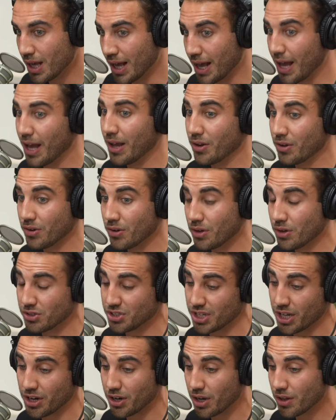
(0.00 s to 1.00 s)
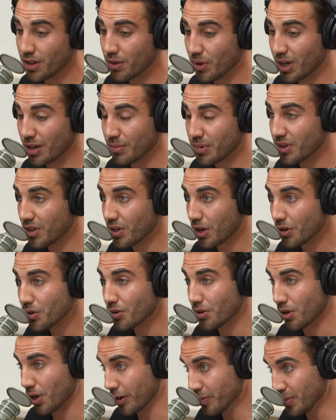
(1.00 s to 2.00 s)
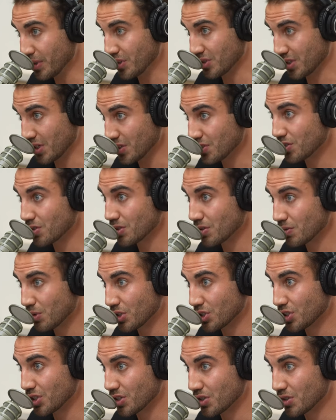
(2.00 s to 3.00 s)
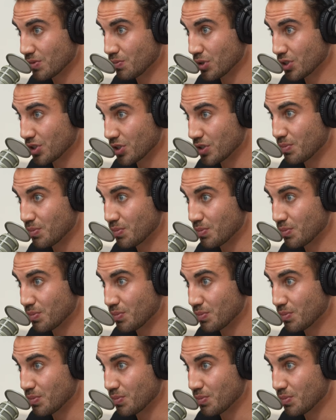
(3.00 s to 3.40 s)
and you know, said another way, I'm in the underdog business, which is which right.